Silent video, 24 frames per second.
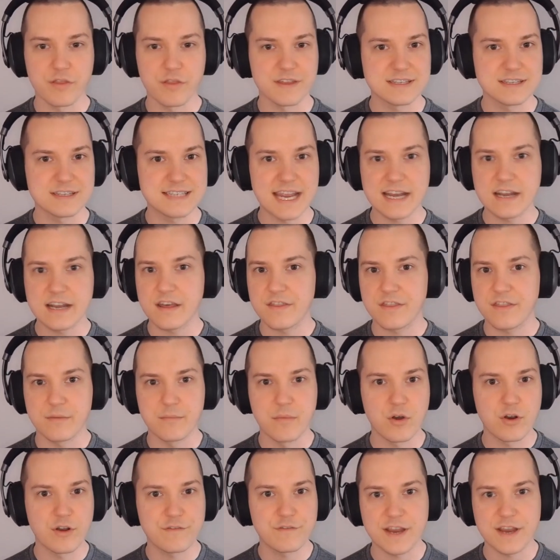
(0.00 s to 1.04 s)
all the data, the
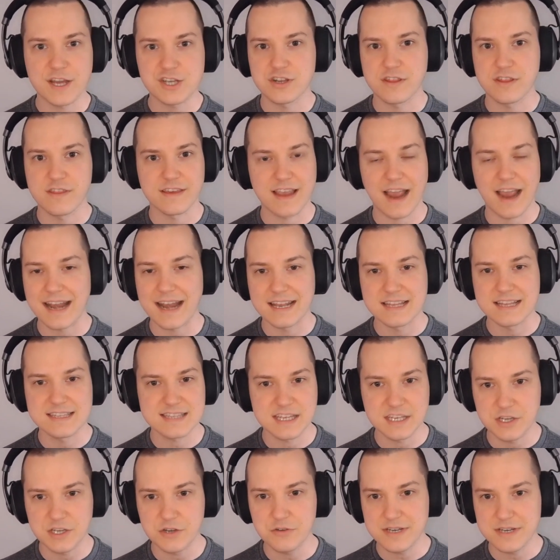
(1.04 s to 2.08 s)
motivation, the
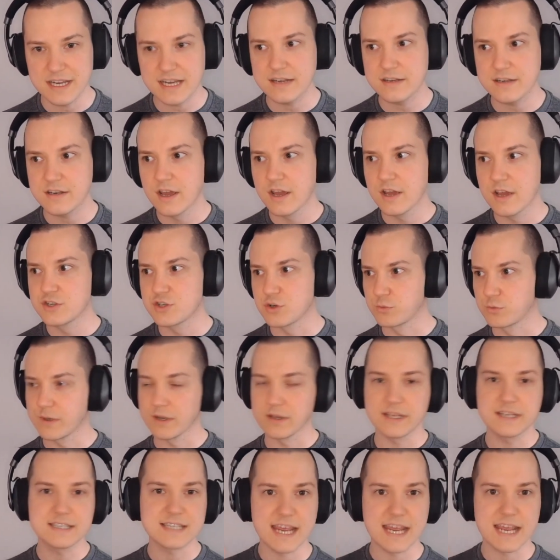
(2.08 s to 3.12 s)
guidance that you need to
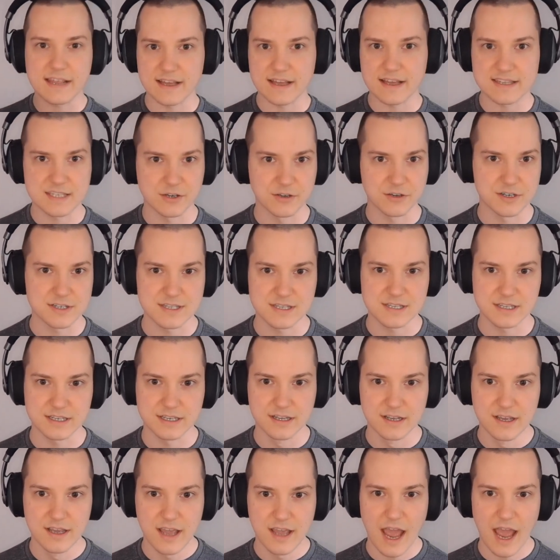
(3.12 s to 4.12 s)
really take that seriously.